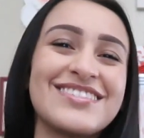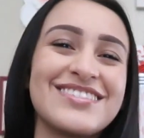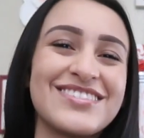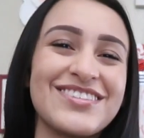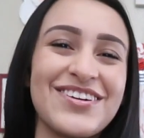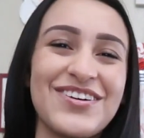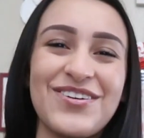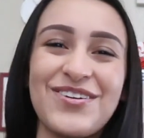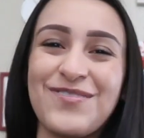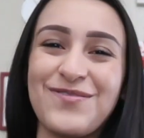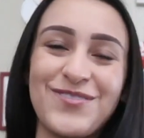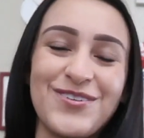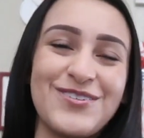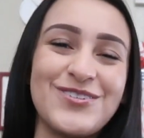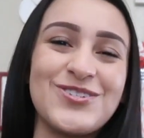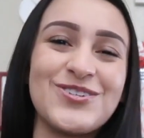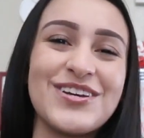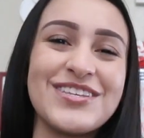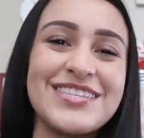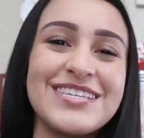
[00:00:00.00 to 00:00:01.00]
So if you
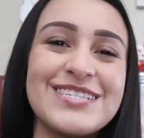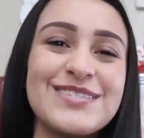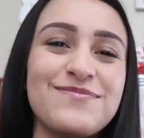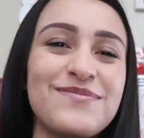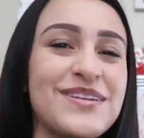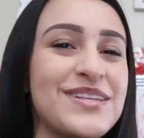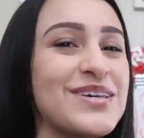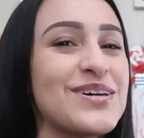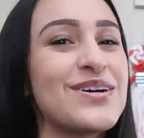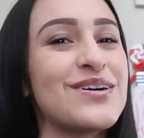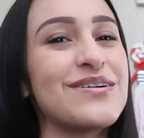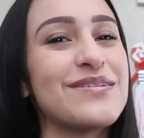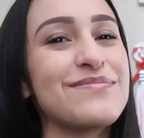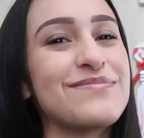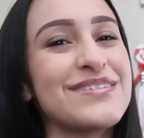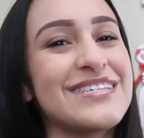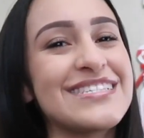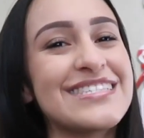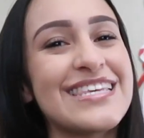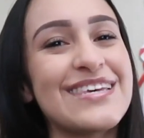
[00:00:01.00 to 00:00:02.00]
enjoyed this video,
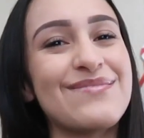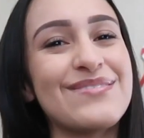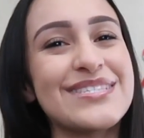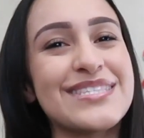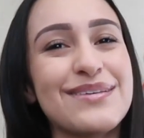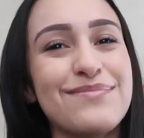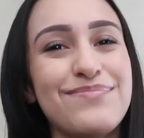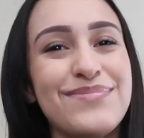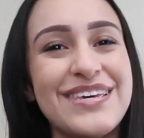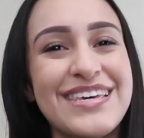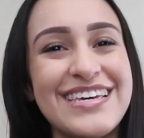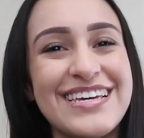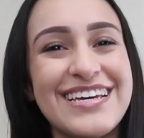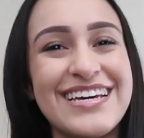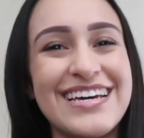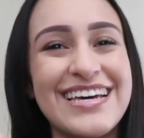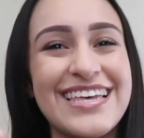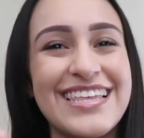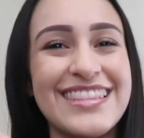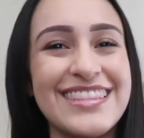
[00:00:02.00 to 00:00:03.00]
please give us a big
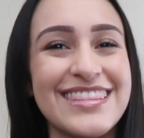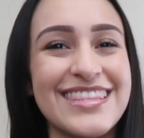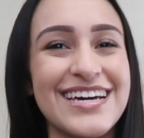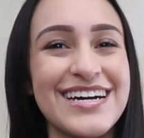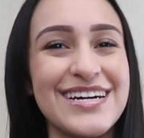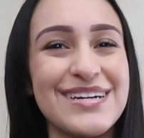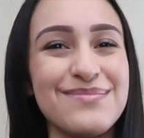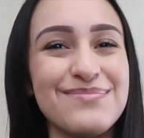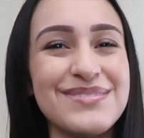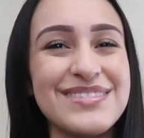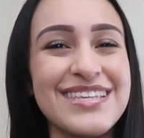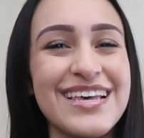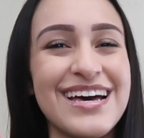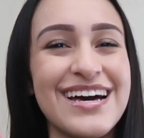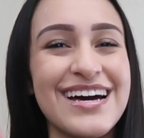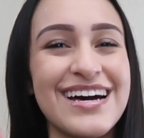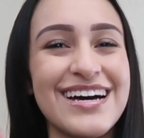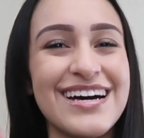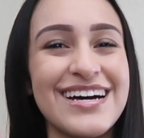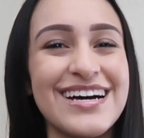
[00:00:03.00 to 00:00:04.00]
thumbs
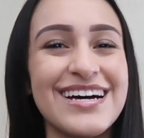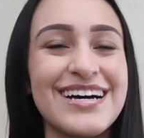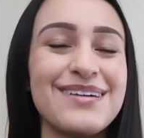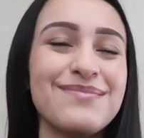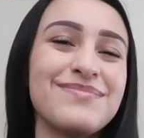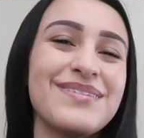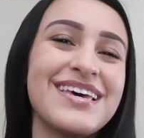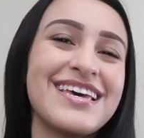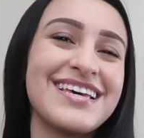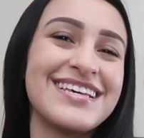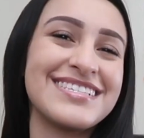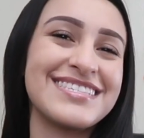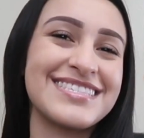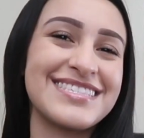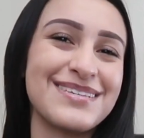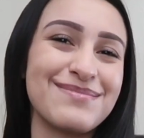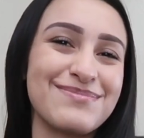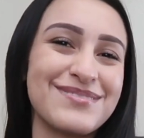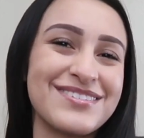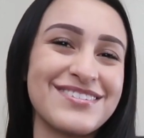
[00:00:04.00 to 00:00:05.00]
up,
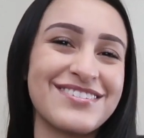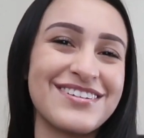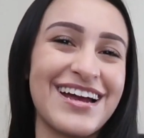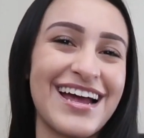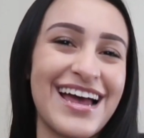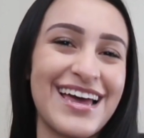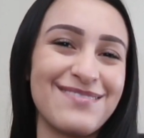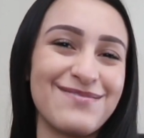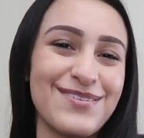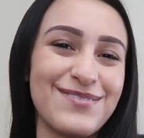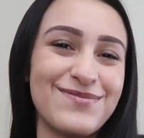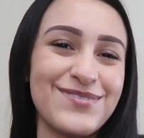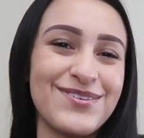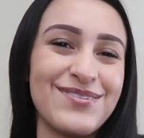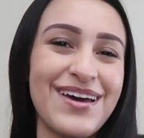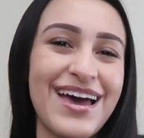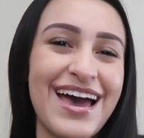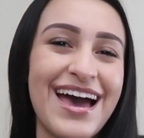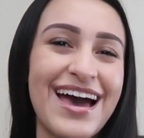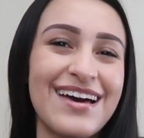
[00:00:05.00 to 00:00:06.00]
subscribe if
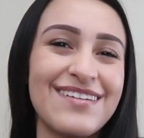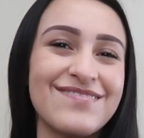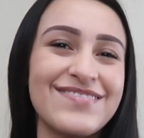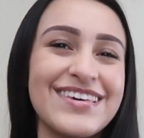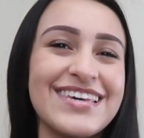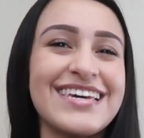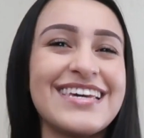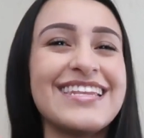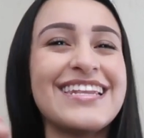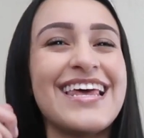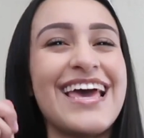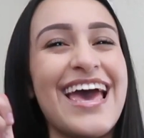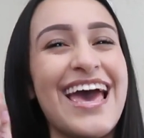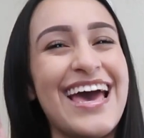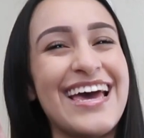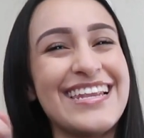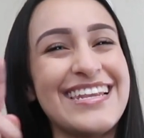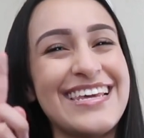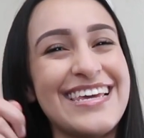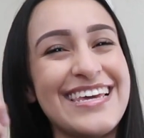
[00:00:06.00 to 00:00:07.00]
you haven't,
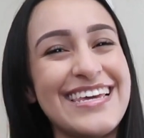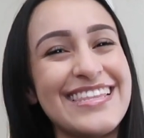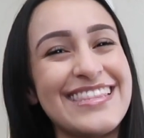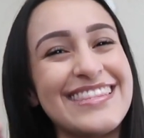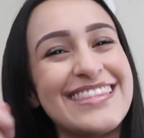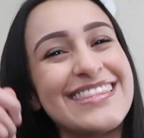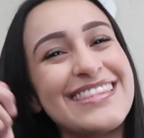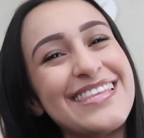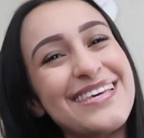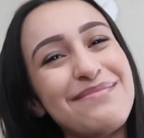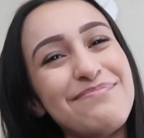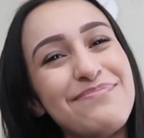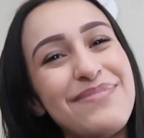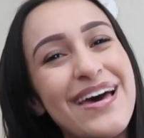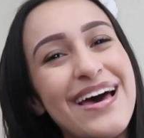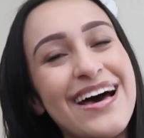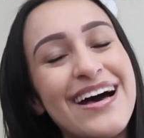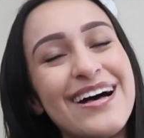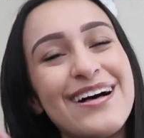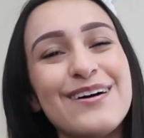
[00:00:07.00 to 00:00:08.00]
and hit the
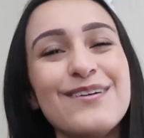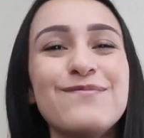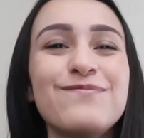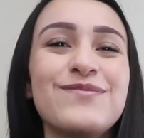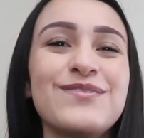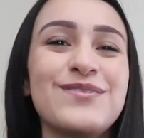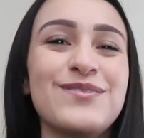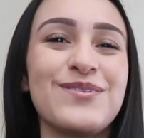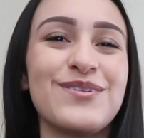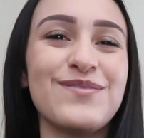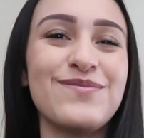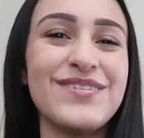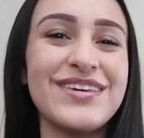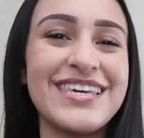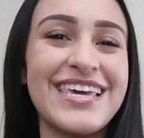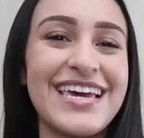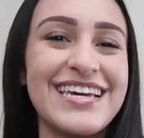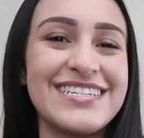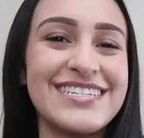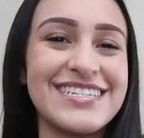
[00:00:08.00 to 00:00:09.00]
bell for
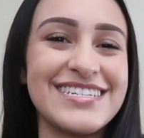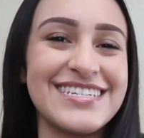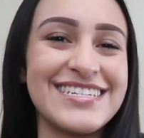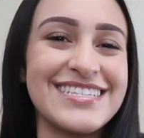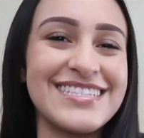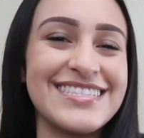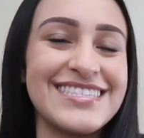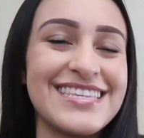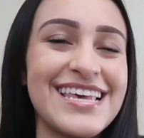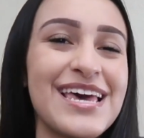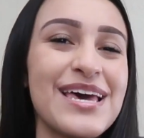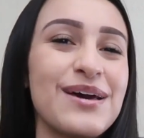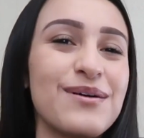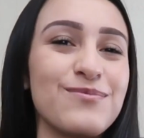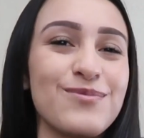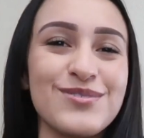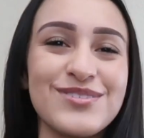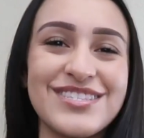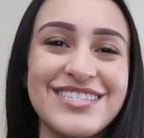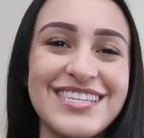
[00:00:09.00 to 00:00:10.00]
notifications.
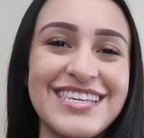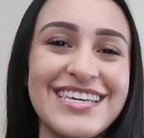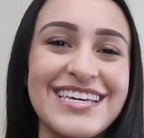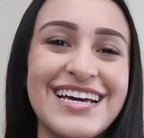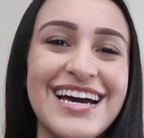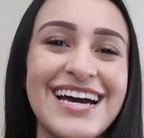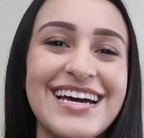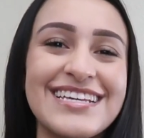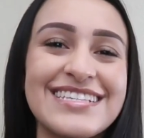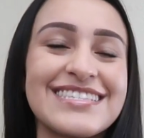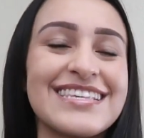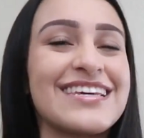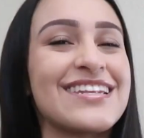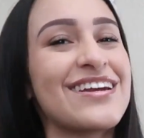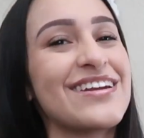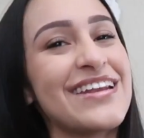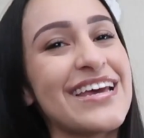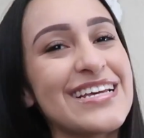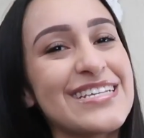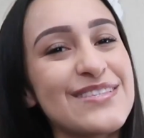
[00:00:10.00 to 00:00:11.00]
We'll see you guys in
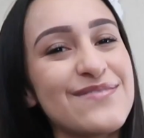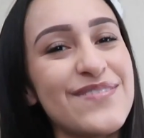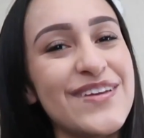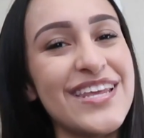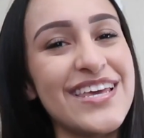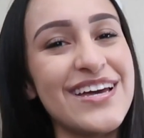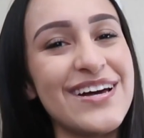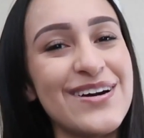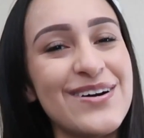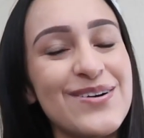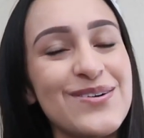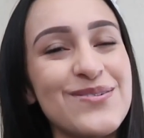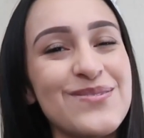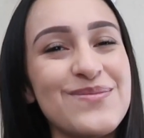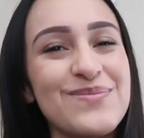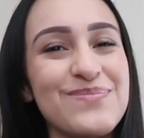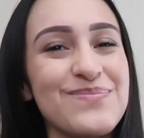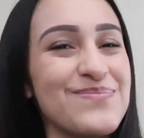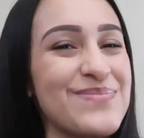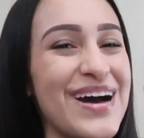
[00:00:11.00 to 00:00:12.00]
our next video.
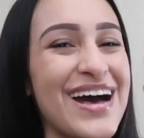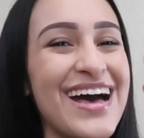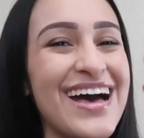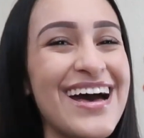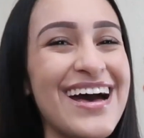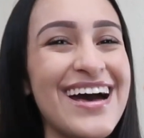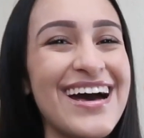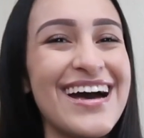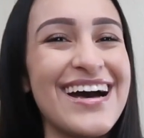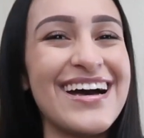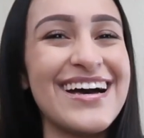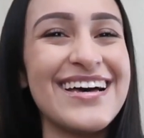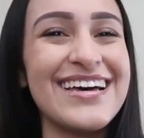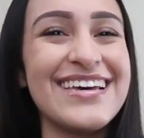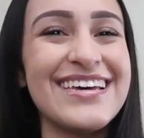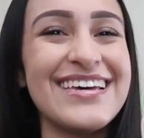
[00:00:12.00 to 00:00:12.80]
Bye!